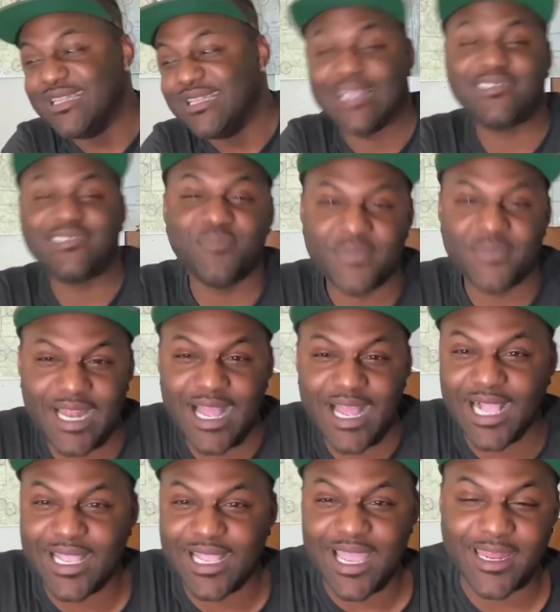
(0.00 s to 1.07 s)
That's something that
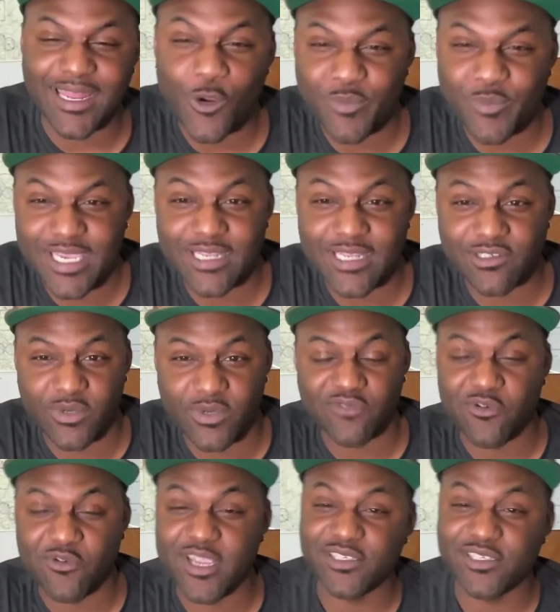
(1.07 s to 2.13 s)
I kind of help kids with,
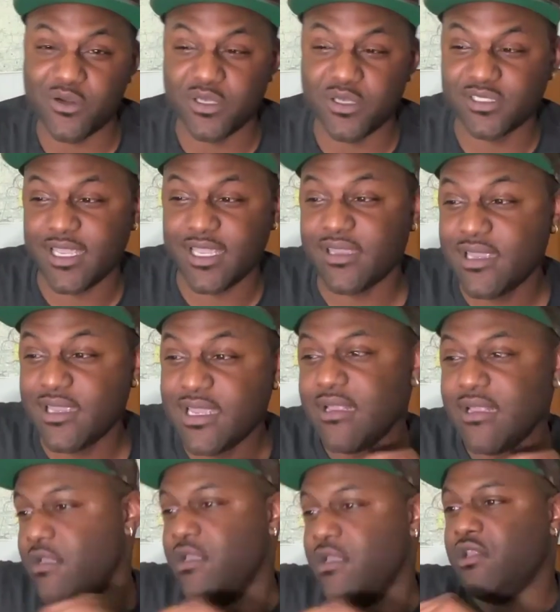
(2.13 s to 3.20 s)
right? So it's like
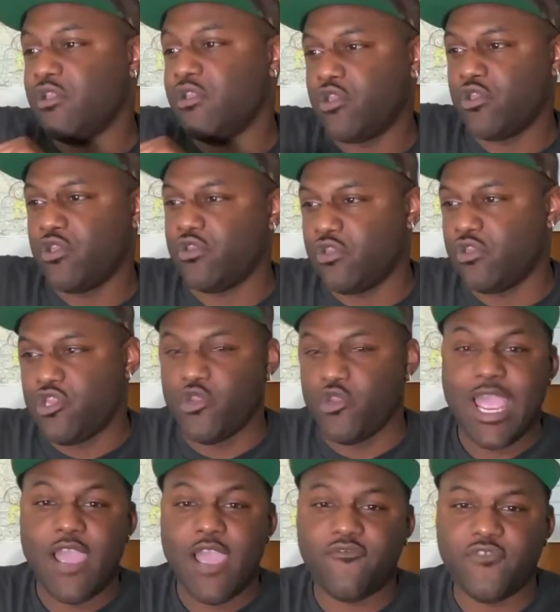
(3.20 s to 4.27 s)
you
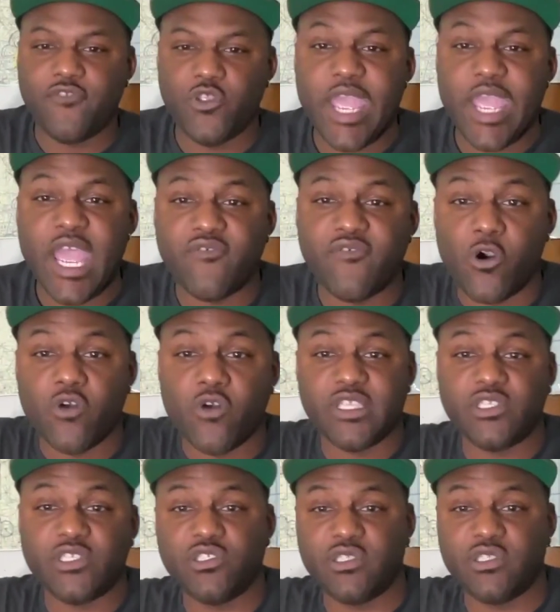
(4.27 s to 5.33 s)
have all
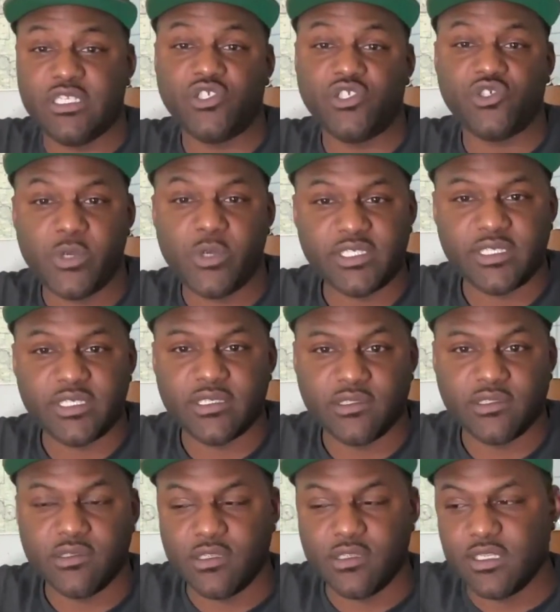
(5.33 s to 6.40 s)
these
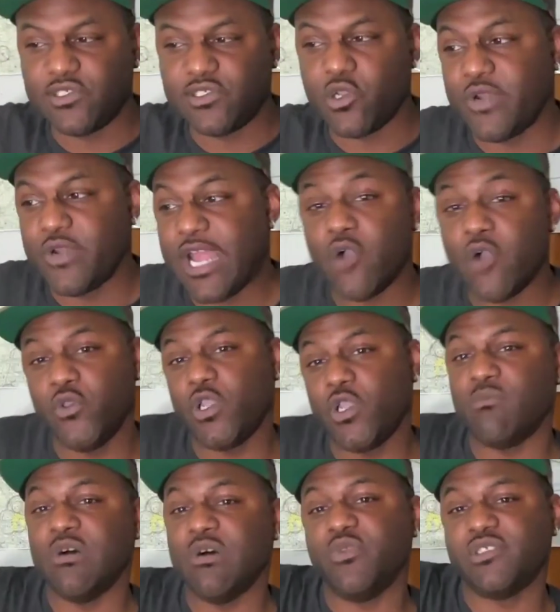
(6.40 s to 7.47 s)
choices. So now if you
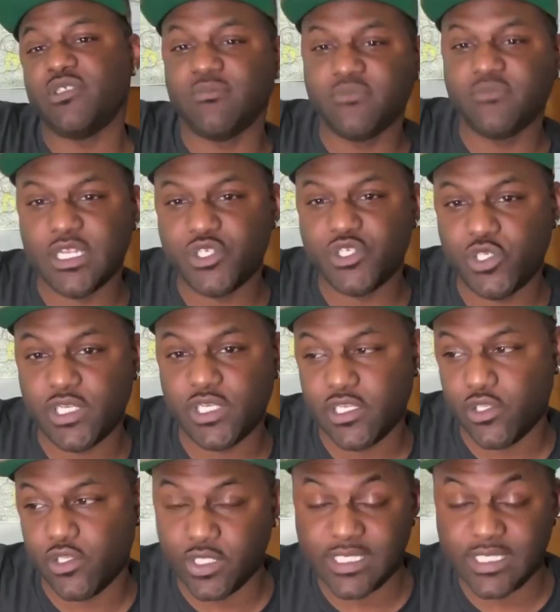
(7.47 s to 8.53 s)
come up with something
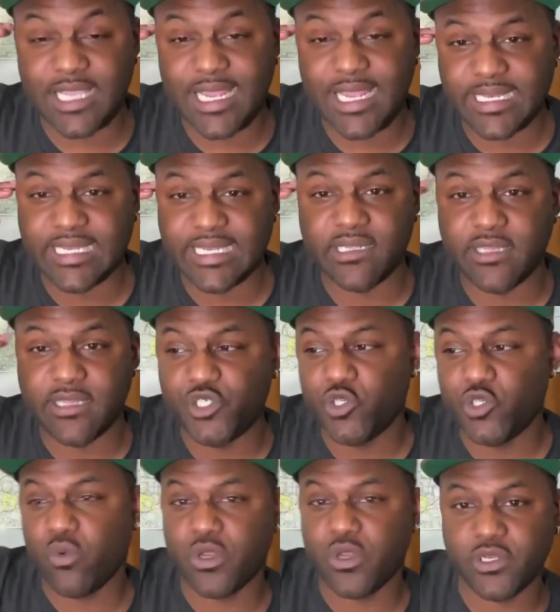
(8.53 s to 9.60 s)
this idea that
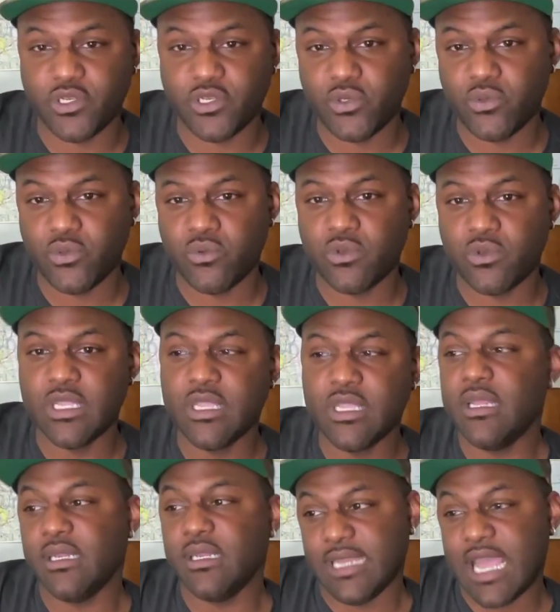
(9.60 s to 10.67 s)
you want to do,
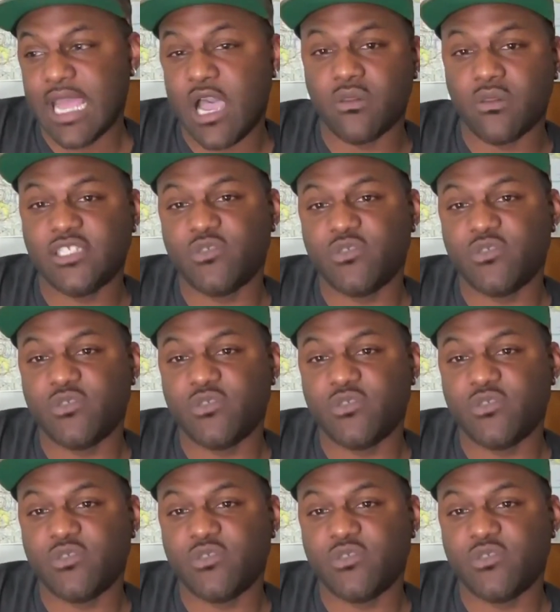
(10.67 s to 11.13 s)
now let's